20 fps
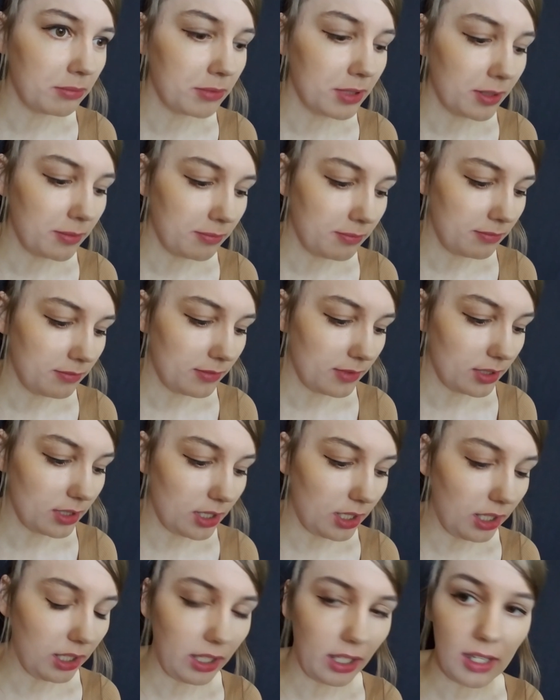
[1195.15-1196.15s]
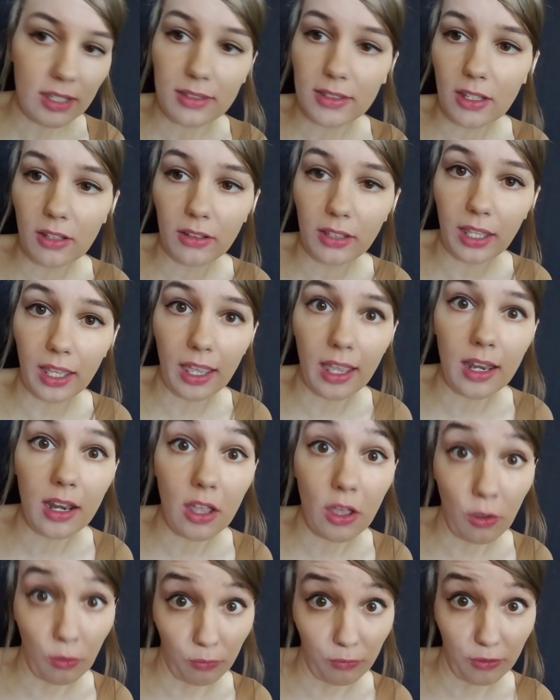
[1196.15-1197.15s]
I guess I'll get
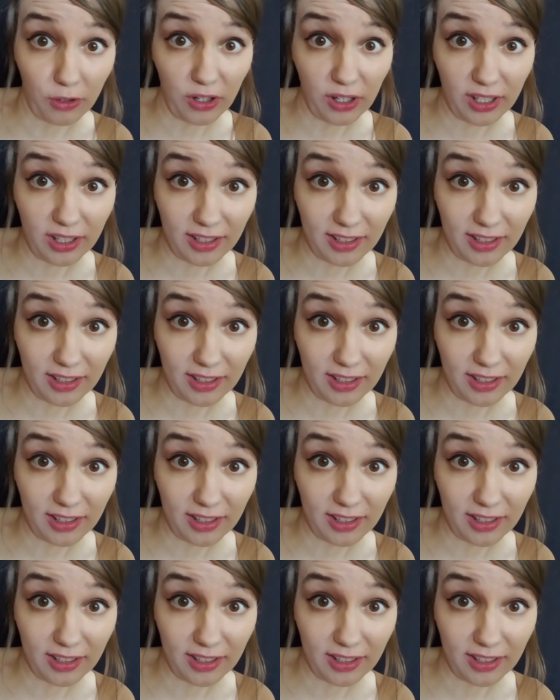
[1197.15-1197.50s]
over it.